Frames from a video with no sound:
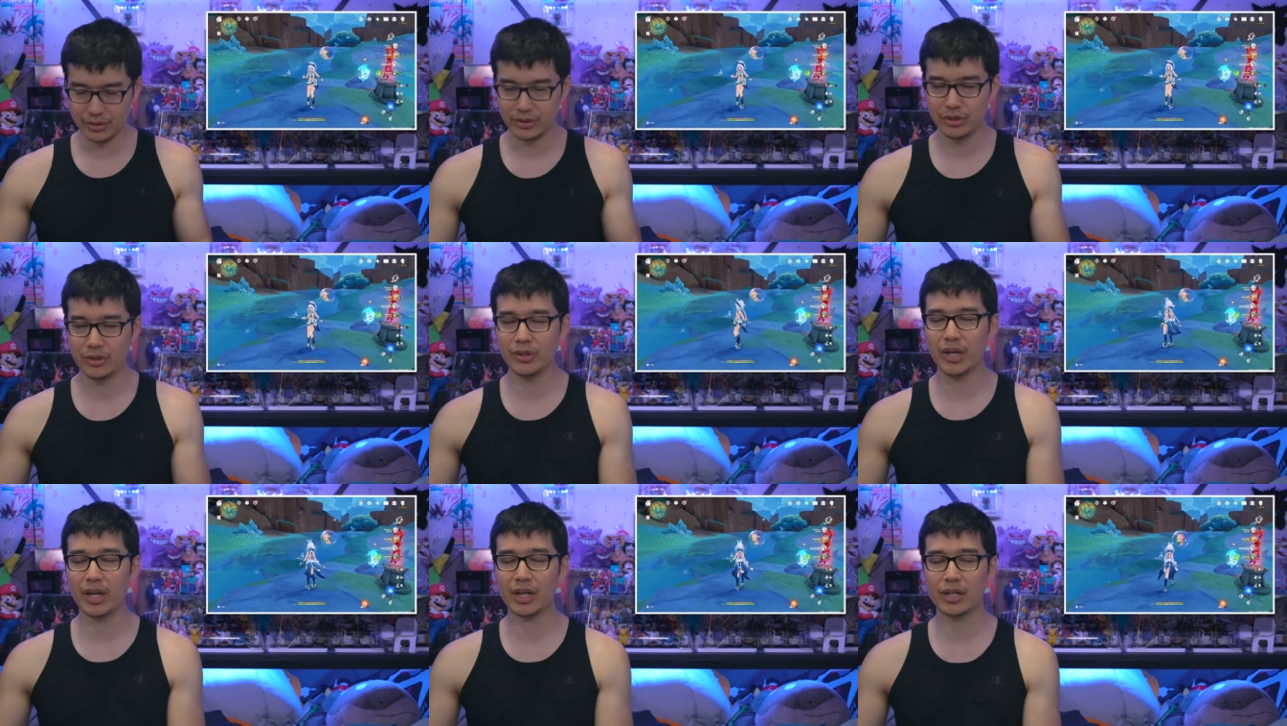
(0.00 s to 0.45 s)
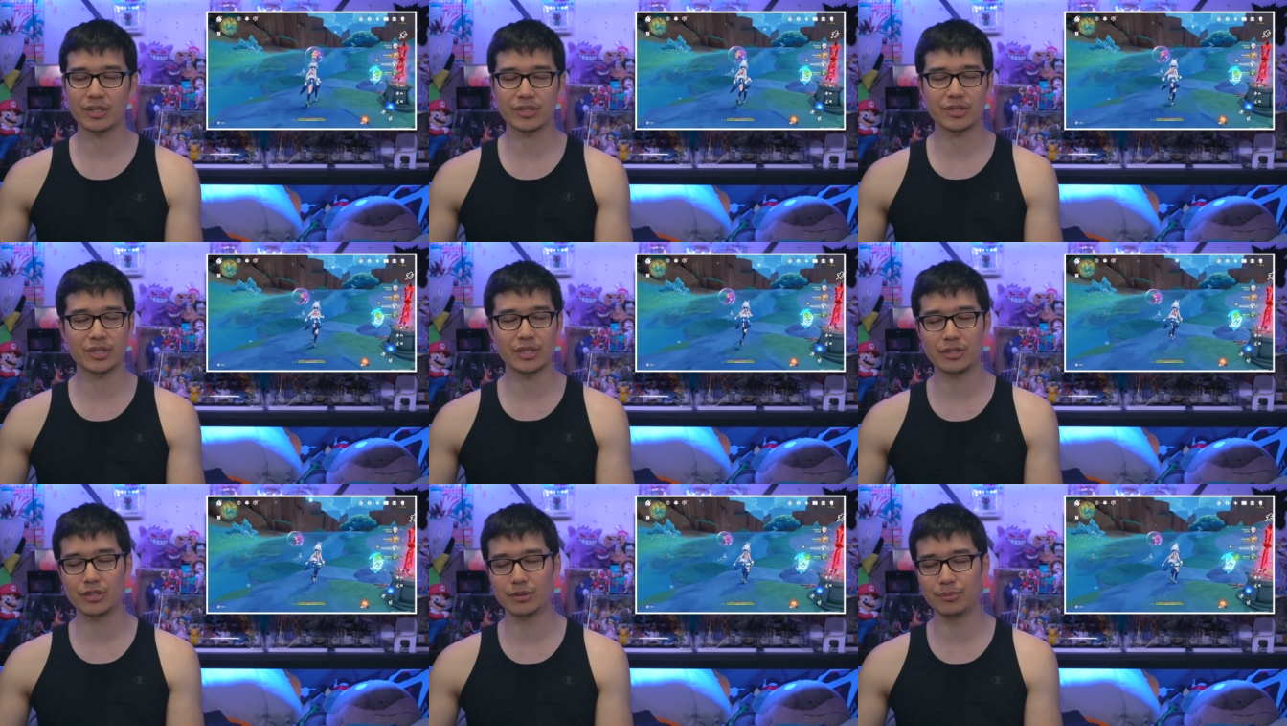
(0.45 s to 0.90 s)
you're not going to
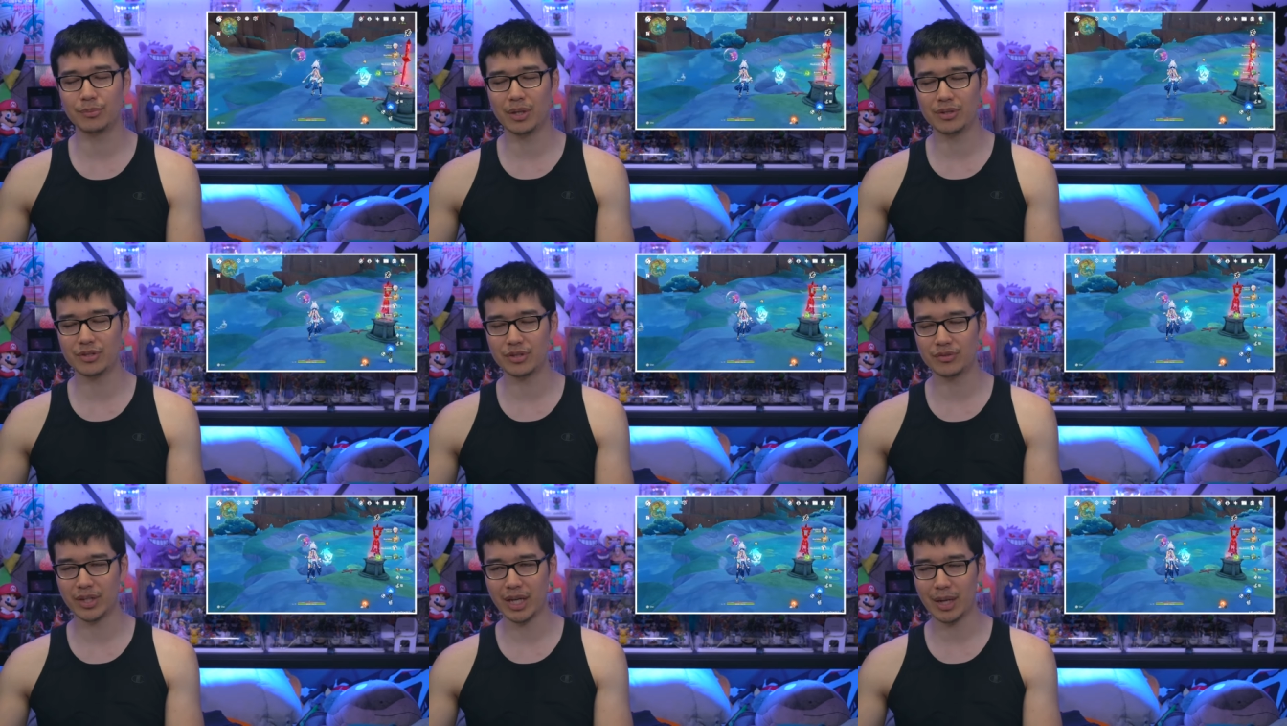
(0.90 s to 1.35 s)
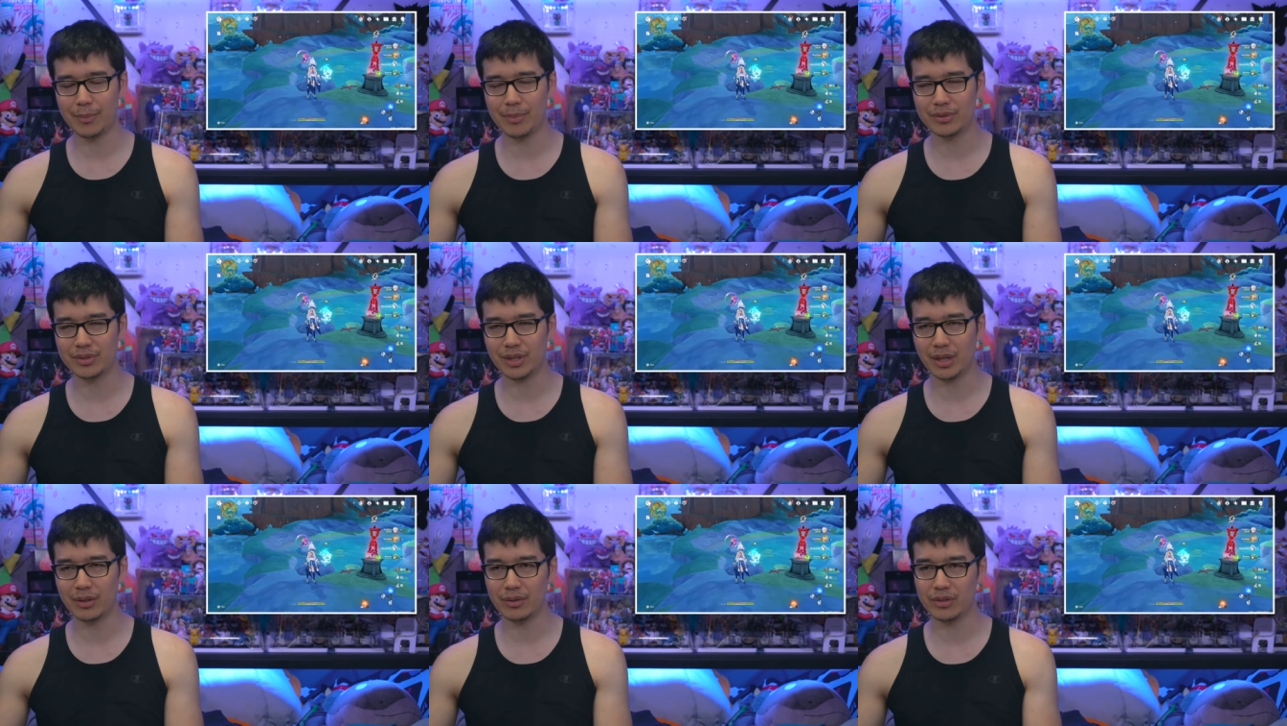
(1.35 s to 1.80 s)
see too much of
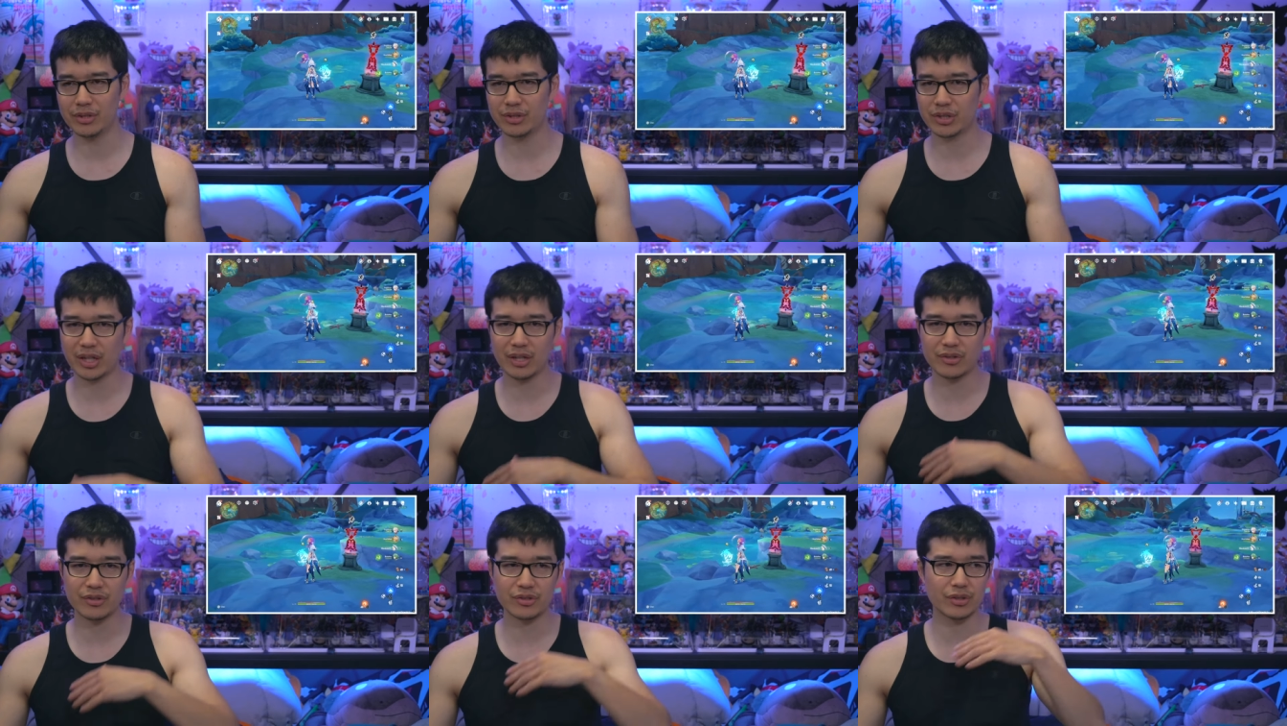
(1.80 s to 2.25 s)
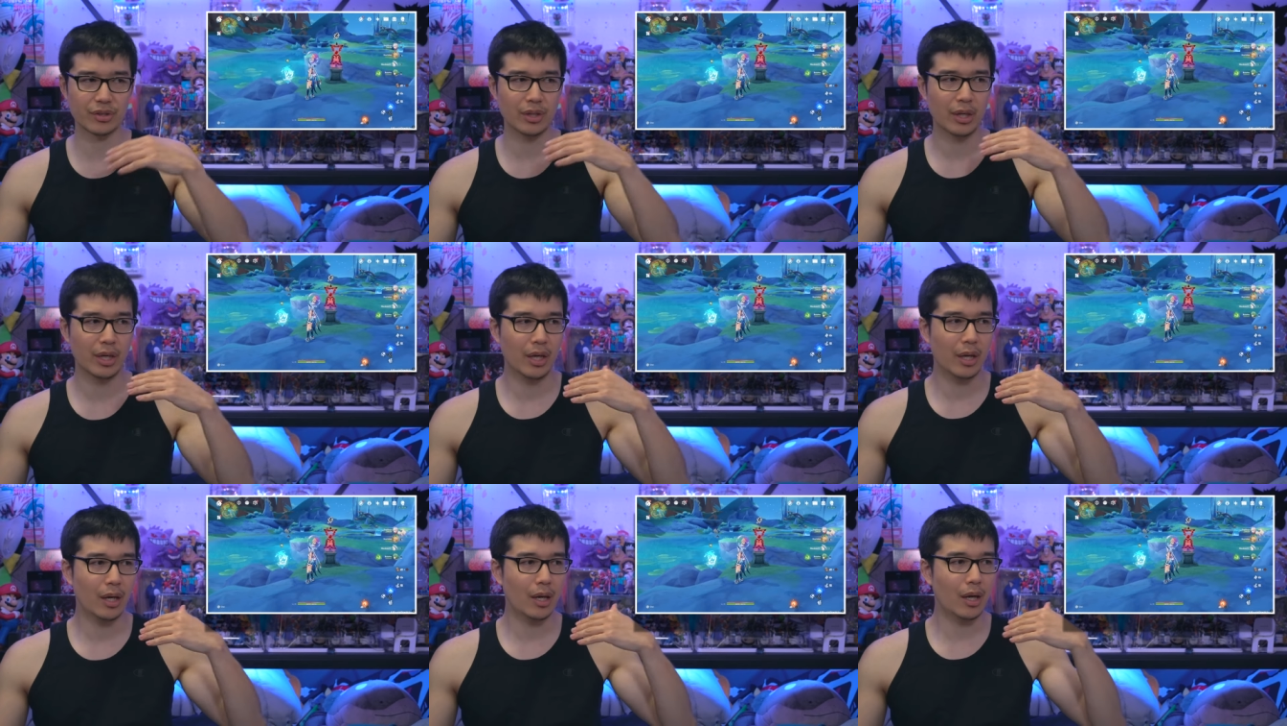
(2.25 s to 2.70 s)
Capitano. He just kind of just
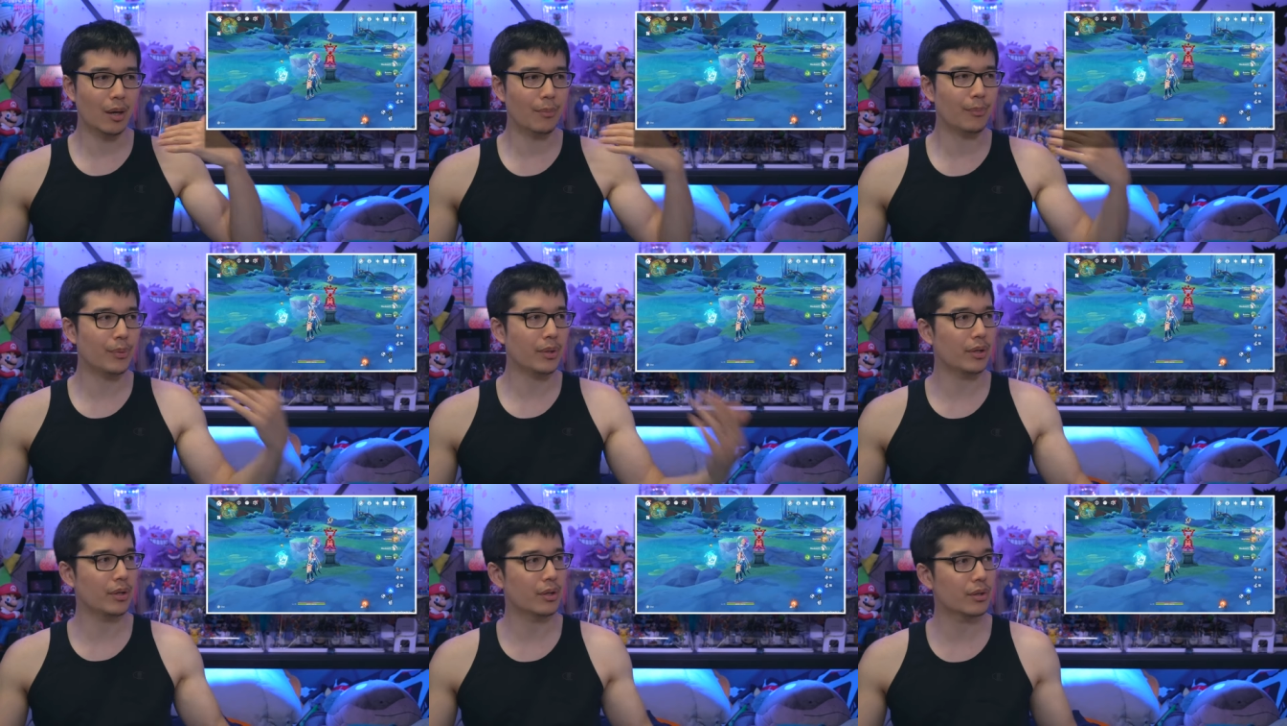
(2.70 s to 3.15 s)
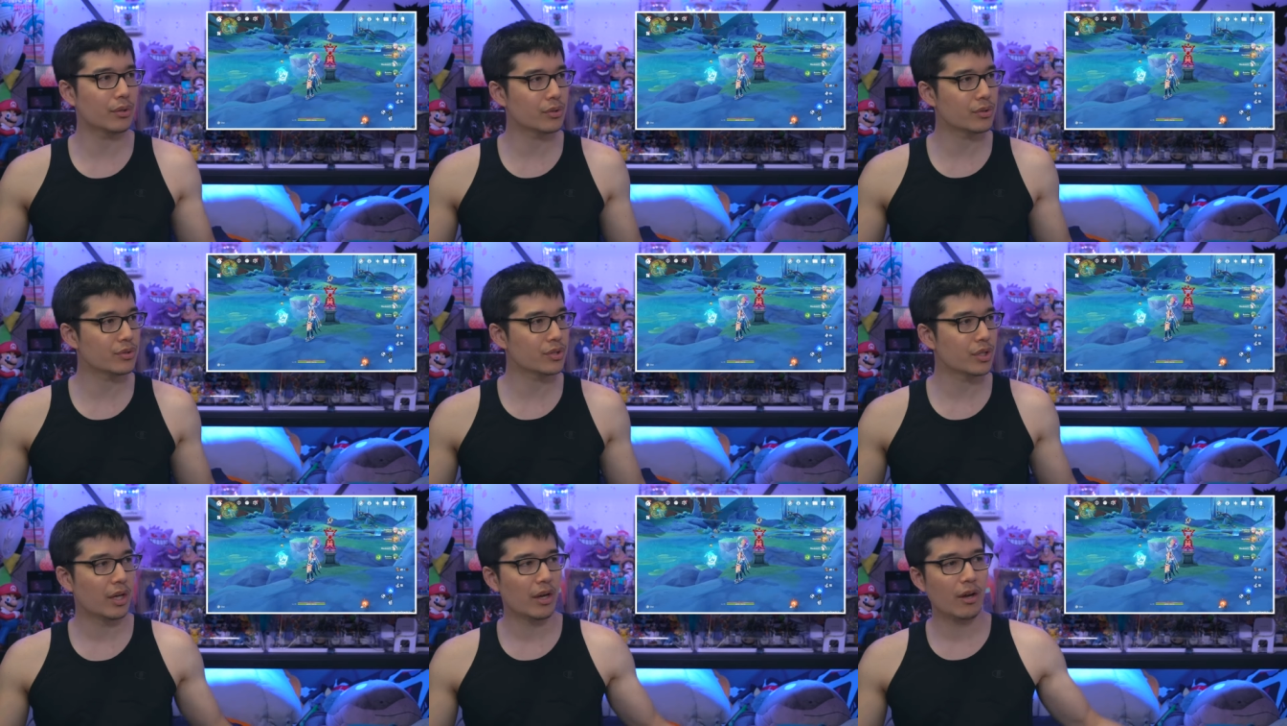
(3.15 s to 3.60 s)

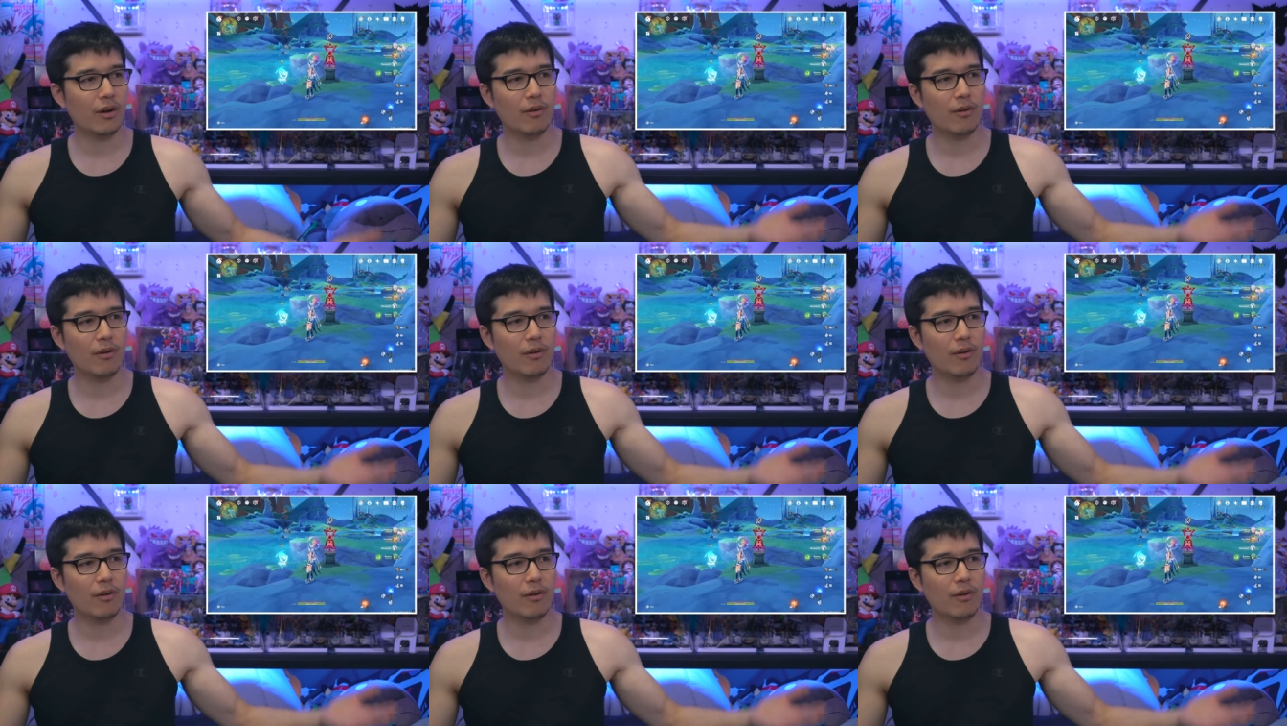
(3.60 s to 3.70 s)
appears,